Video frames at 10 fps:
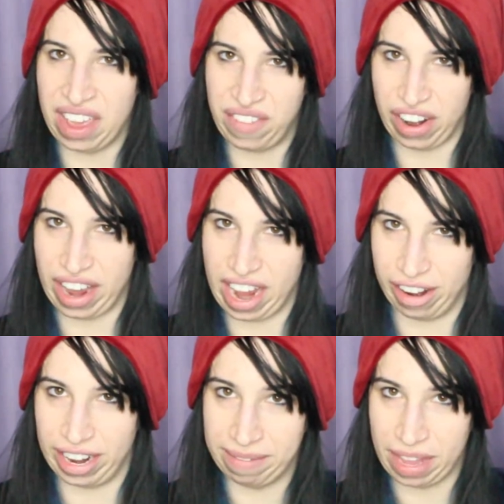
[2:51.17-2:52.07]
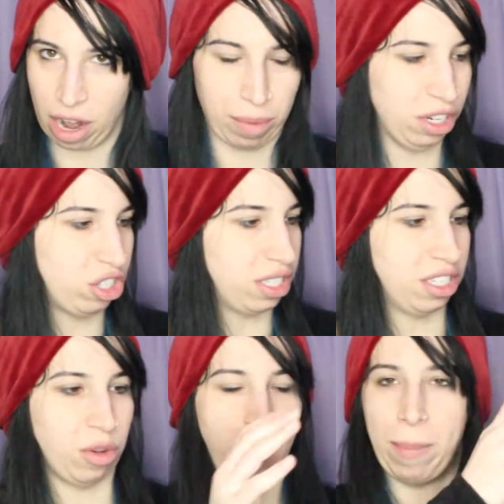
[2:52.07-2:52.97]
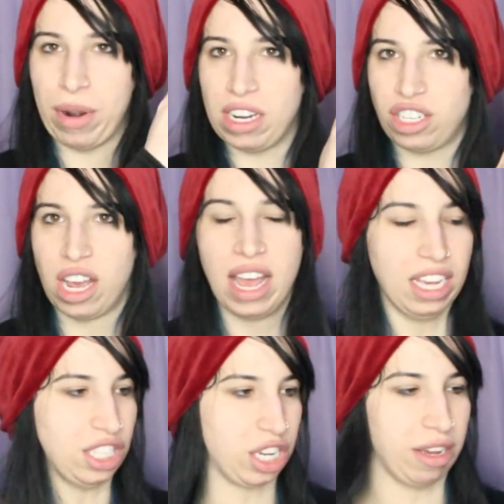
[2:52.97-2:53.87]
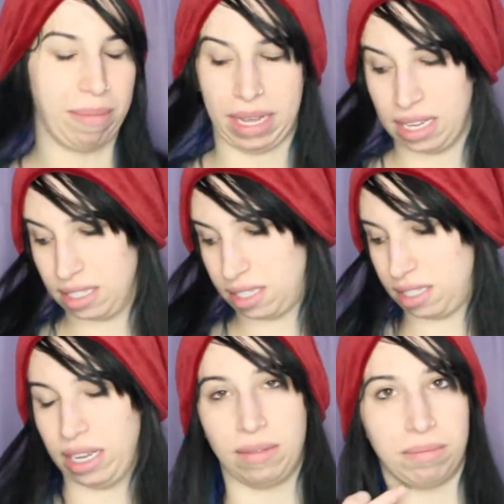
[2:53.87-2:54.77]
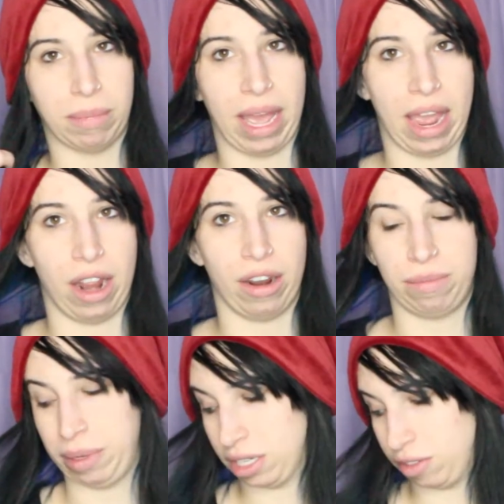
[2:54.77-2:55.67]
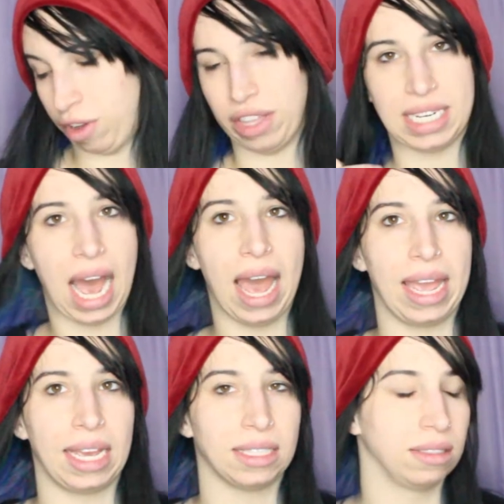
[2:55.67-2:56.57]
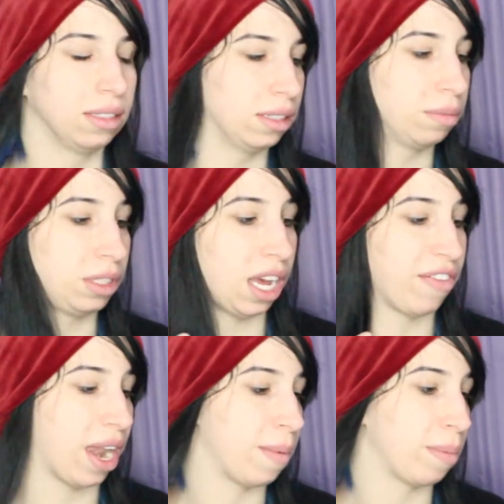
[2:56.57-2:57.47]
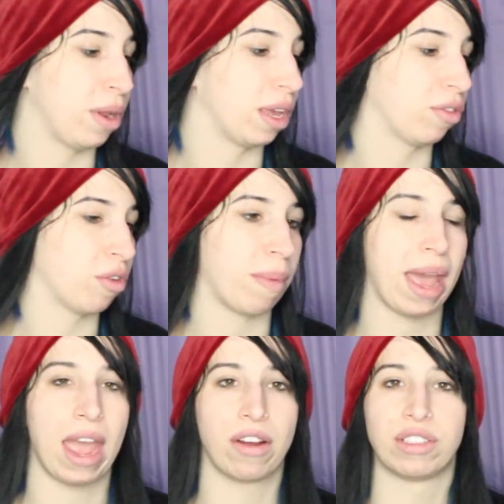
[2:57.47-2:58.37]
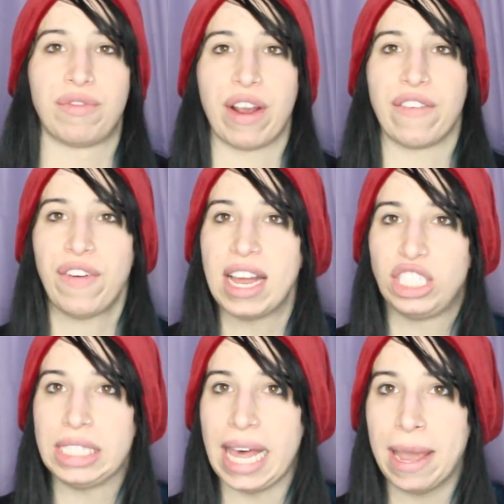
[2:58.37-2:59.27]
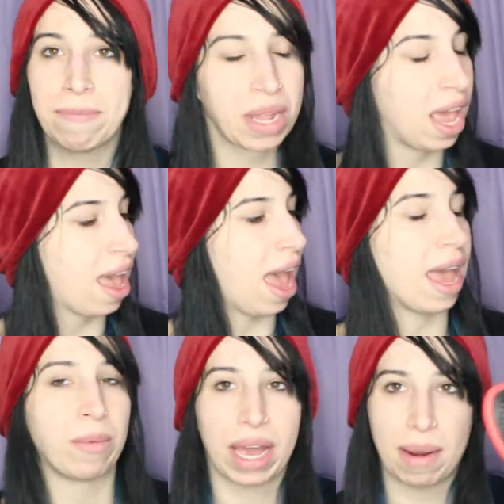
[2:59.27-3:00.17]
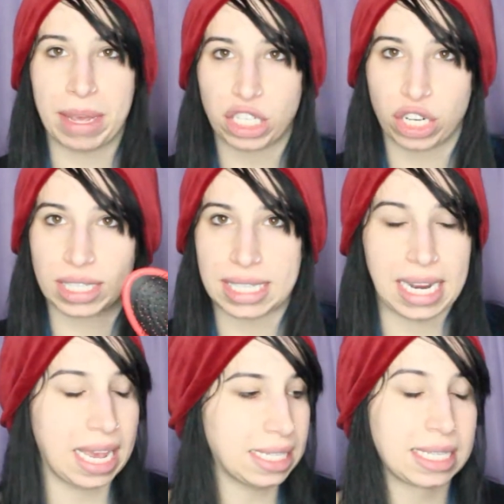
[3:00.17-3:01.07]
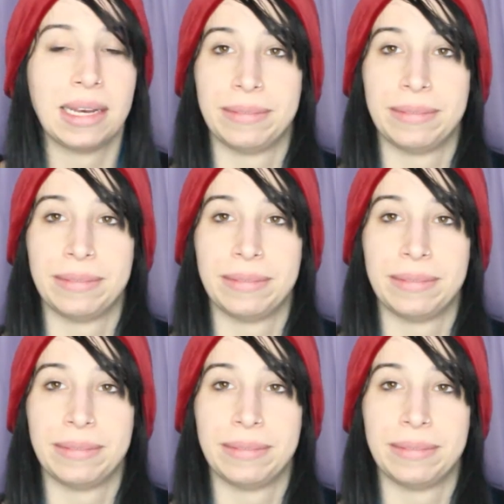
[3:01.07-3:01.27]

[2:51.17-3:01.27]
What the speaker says: a very hairy hair brush. This is a wet brush. It's good because because of all the dyeing and stuff that I've been putting it through, my hair is very fragile, and we gotta make sure it stays